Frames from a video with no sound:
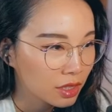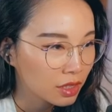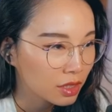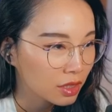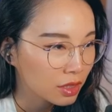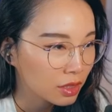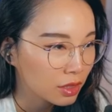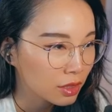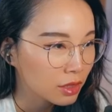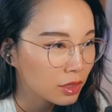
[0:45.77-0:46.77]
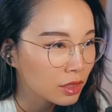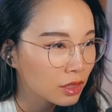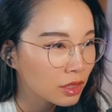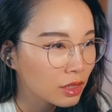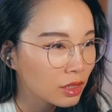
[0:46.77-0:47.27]

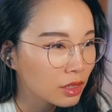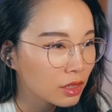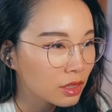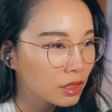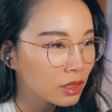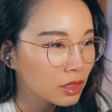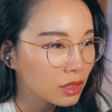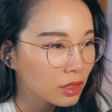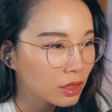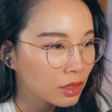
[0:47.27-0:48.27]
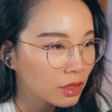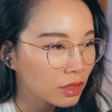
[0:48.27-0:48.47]
Nobody speaks.